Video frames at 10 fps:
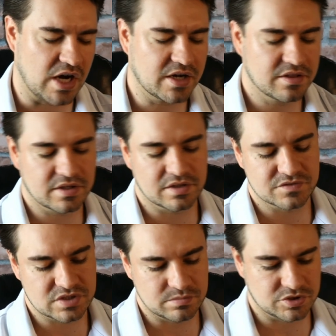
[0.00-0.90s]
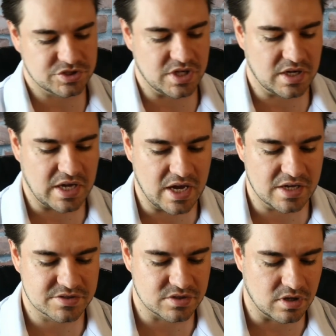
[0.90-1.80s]
I can think of SimpleCheck
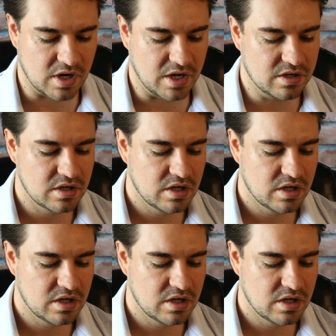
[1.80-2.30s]
as, all right,